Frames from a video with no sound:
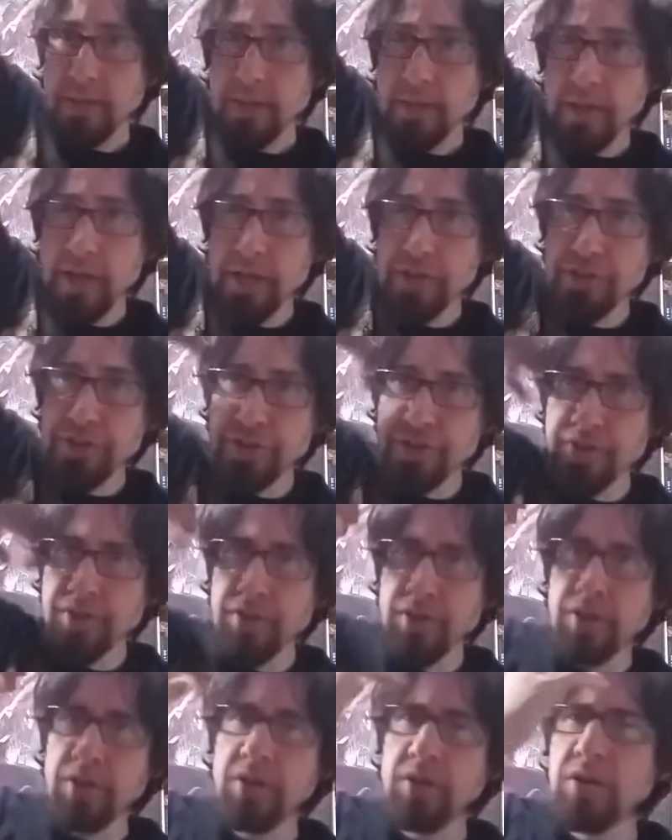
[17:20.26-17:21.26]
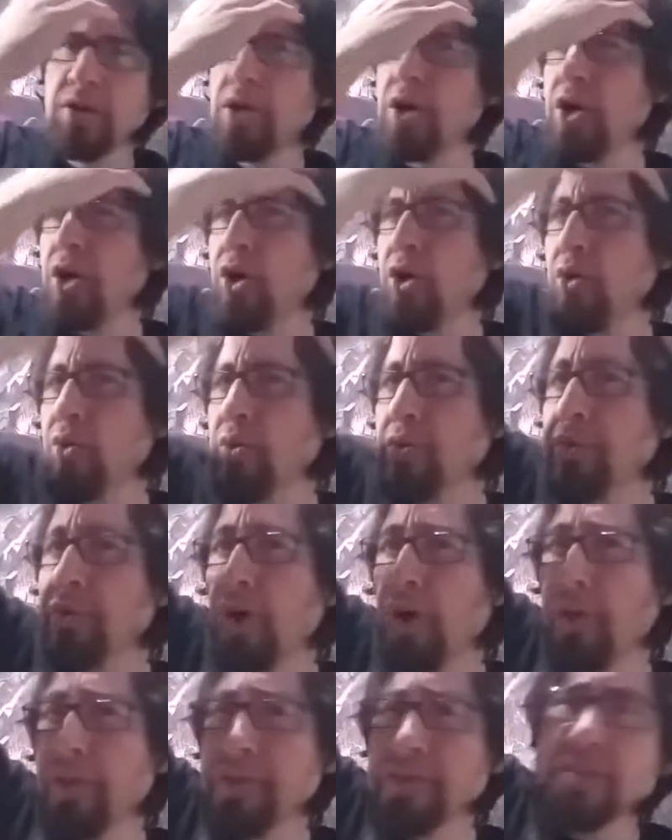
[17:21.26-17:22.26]
I should, with
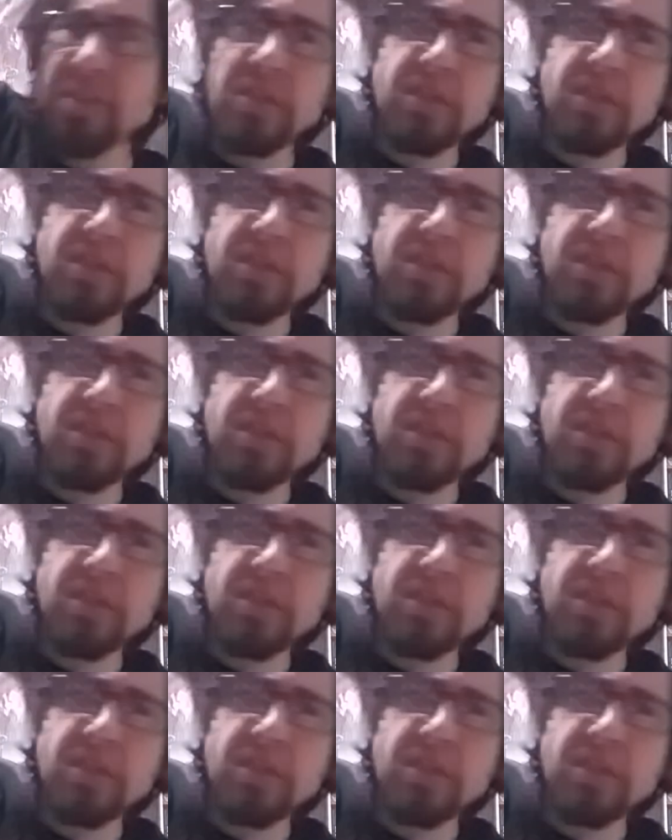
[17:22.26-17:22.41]
all this